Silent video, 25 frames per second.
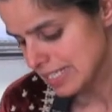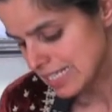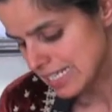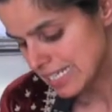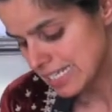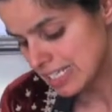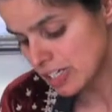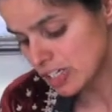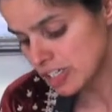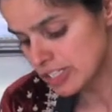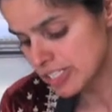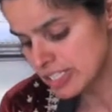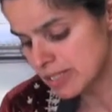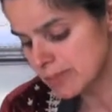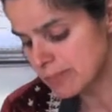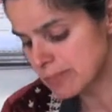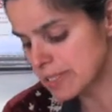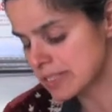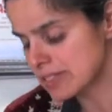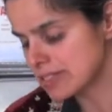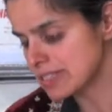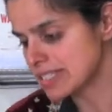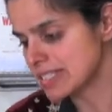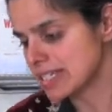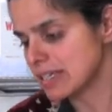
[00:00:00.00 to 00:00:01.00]
In our
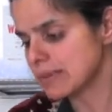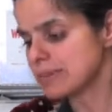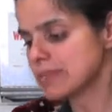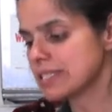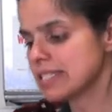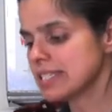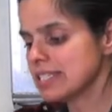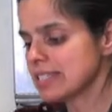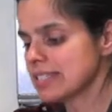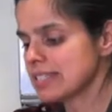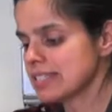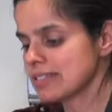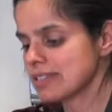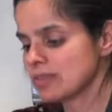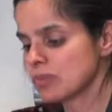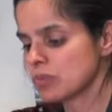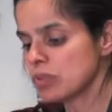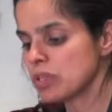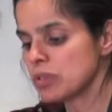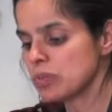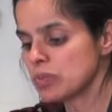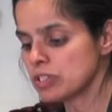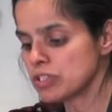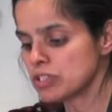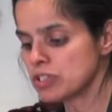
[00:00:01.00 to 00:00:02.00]
typical sabzis,
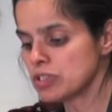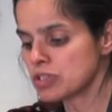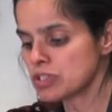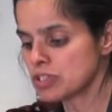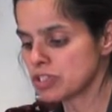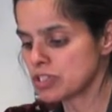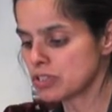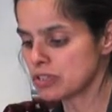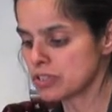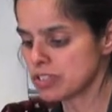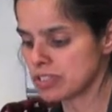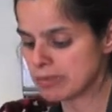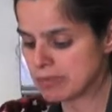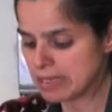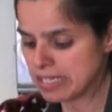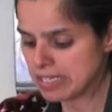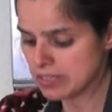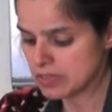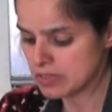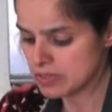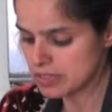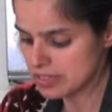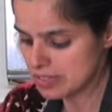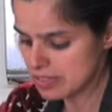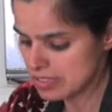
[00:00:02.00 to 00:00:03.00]
we would use 2
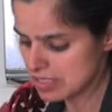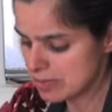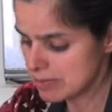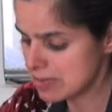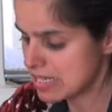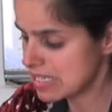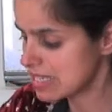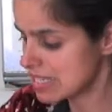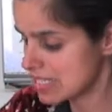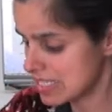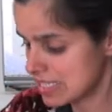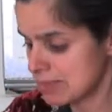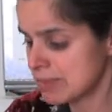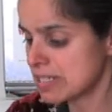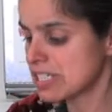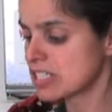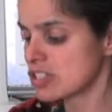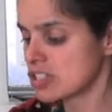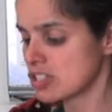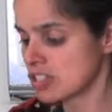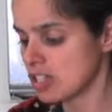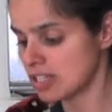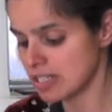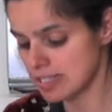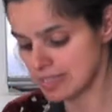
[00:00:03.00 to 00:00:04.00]
tomatoes to make this much
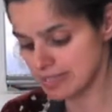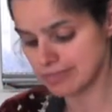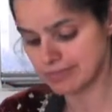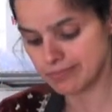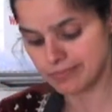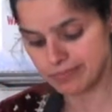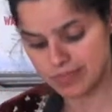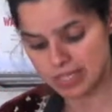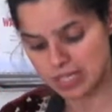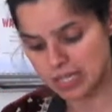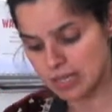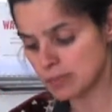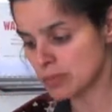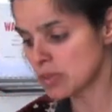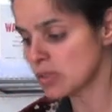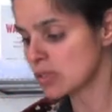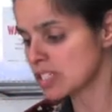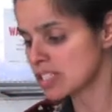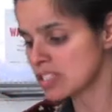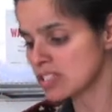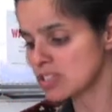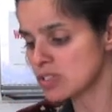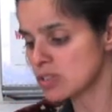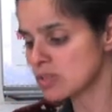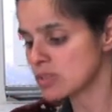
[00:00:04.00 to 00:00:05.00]
sauce. I'm
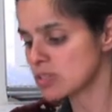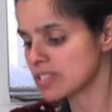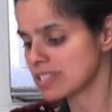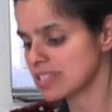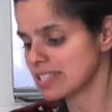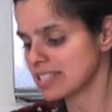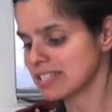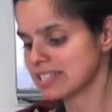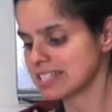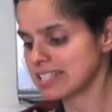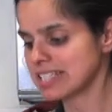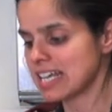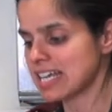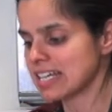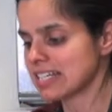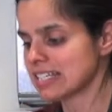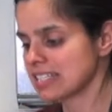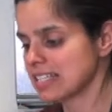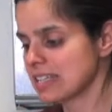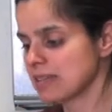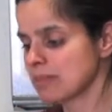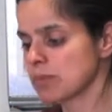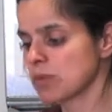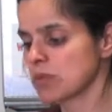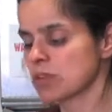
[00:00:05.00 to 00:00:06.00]
going to use exact
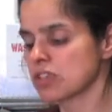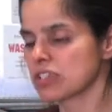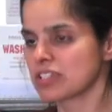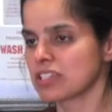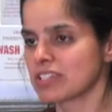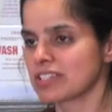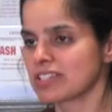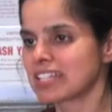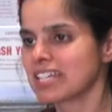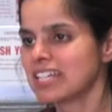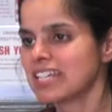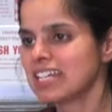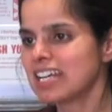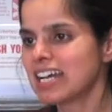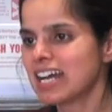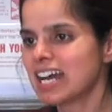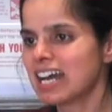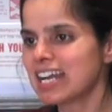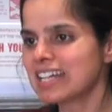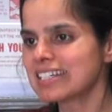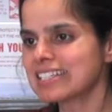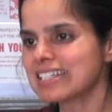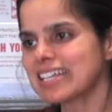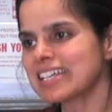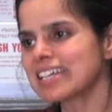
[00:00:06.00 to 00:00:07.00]
same portions.
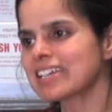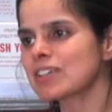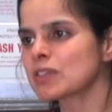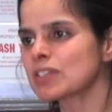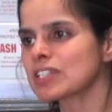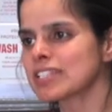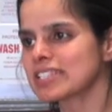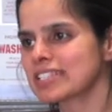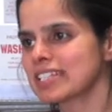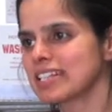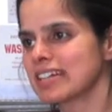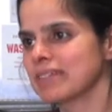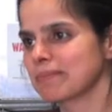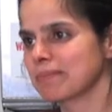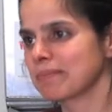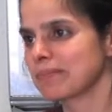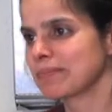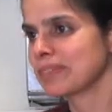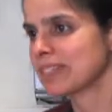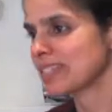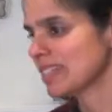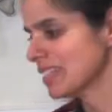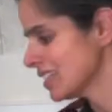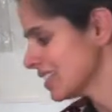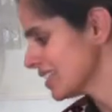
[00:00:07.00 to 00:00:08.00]
I take out the stem
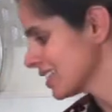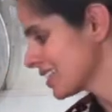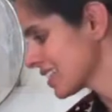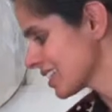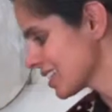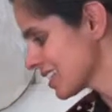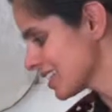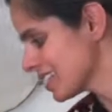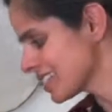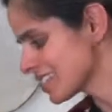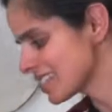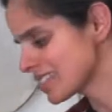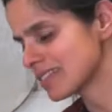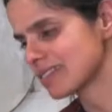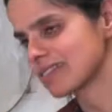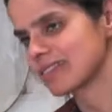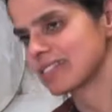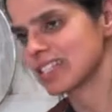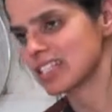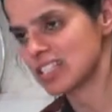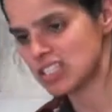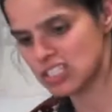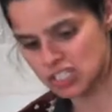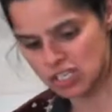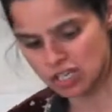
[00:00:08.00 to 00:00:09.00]
because
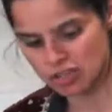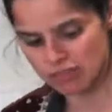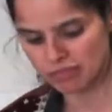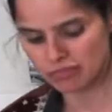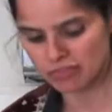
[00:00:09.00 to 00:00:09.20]
it's not